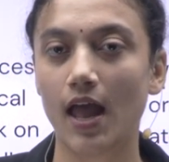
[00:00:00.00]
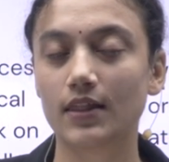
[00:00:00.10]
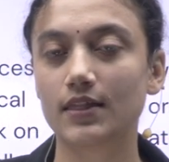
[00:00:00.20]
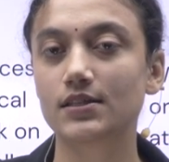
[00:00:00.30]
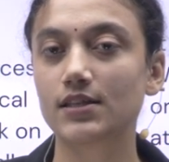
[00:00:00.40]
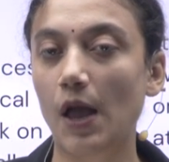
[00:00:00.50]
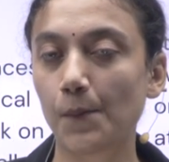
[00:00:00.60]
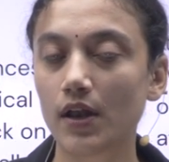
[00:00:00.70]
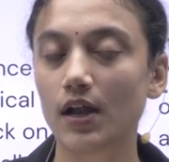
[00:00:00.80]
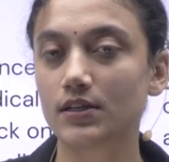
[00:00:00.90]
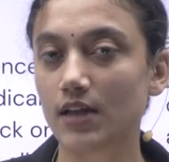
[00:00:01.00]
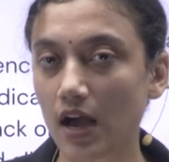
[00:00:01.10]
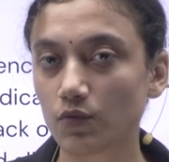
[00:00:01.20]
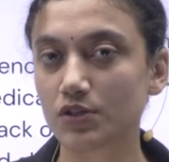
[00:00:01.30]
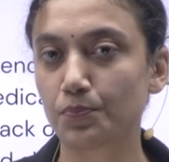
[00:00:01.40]
And that cyber
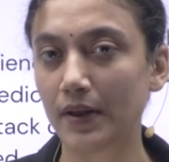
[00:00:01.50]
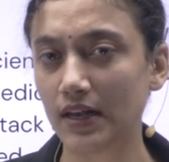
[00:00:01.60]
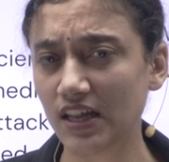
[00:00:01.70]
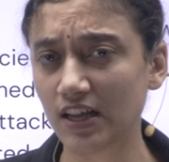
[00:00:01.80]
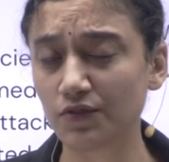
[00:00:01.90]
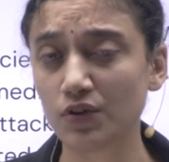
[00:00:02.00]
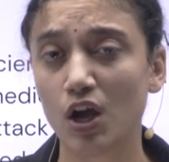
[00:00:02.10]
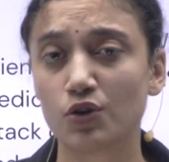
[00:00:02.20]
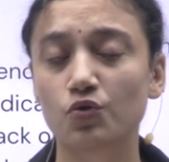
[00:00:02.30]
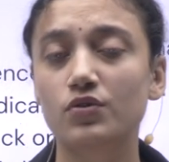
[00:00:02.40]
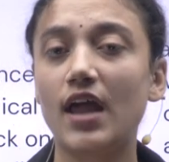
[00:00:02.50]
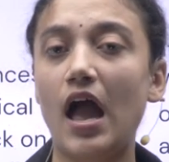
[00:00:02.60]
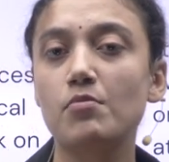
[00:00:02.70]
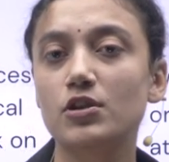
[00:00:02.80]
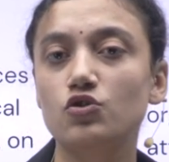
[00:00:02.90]
attack was believed to
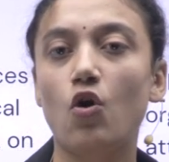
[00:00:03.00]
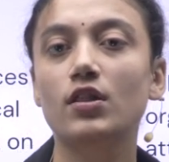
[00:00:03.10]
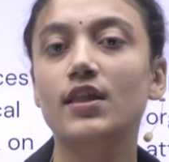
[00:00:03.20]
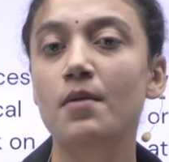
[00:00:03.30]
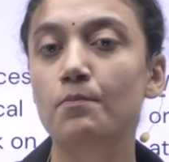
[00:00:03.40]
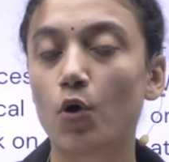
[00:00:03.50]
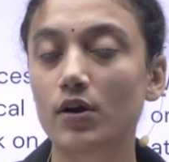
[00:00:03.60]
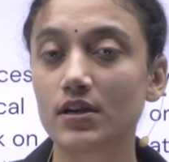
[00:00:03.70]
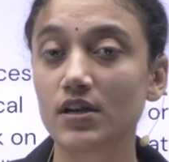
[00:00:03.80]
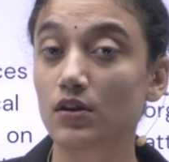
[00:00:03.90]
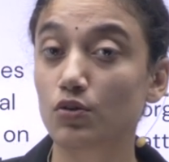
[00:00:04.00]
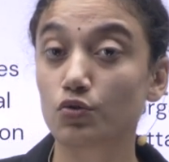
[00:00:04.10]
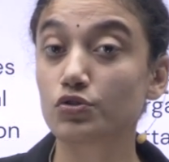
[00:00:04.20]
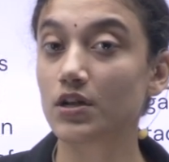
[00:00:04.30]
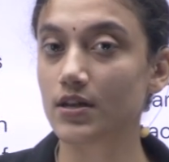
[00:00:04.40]
damage all the important and
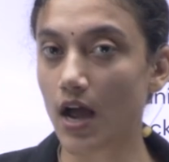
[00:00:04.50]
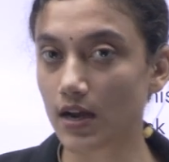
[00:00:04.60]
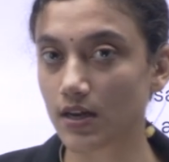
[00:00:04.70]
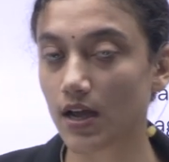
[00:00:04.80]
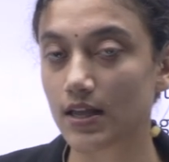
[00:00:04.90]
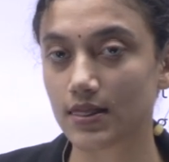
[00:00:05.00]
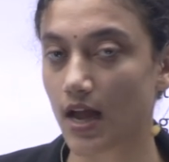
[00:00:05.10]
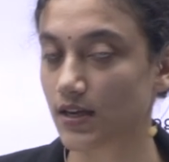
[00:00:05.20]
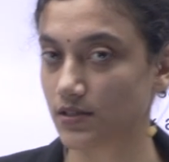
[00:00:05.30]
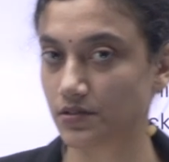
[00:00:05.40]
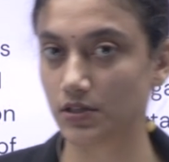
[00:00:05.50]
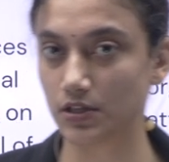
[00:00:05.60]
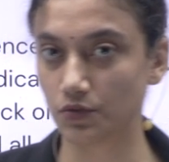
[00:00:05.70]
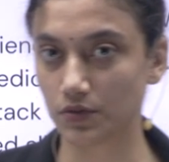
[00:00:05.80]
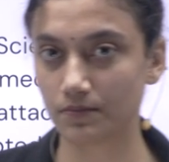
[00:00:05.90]
crucial data in that
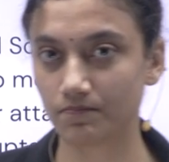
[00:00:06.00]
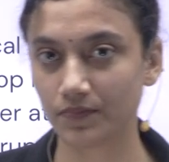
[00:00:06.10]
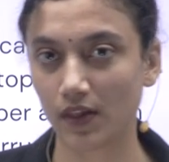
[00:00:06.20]
institute.